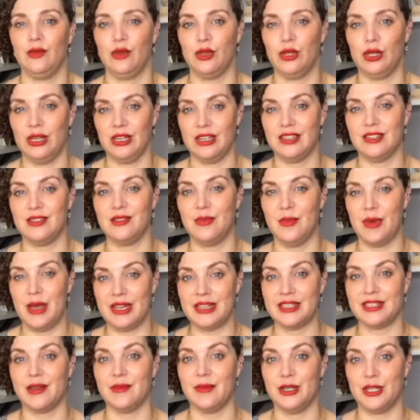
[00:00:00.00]
You need to make
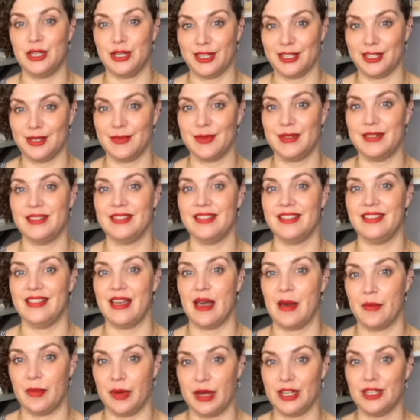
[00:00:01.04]
some adjustments in
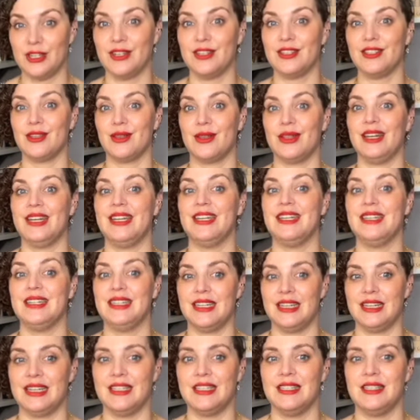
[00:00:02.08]
that budget so that it
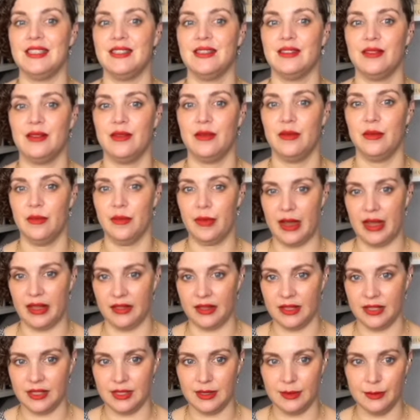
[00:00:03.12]
does
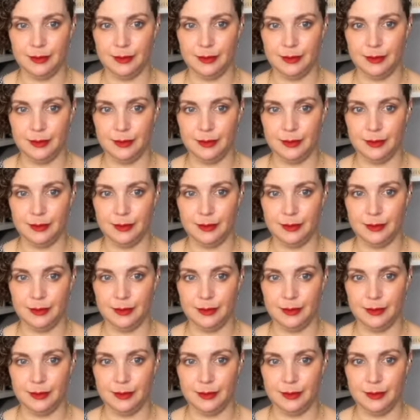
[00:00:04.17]
balance.